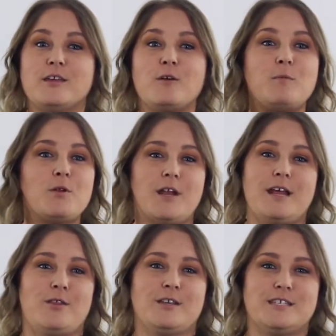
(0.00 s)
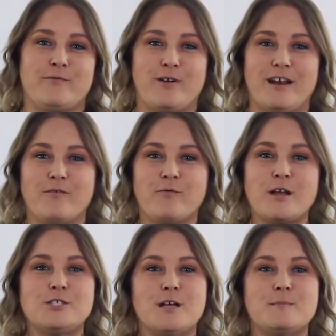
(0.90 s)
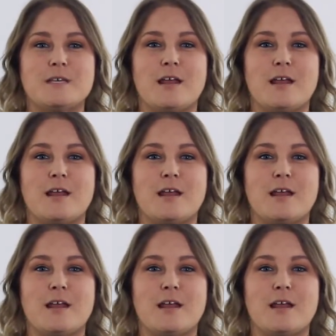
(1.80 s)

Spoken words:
community looked different, friendships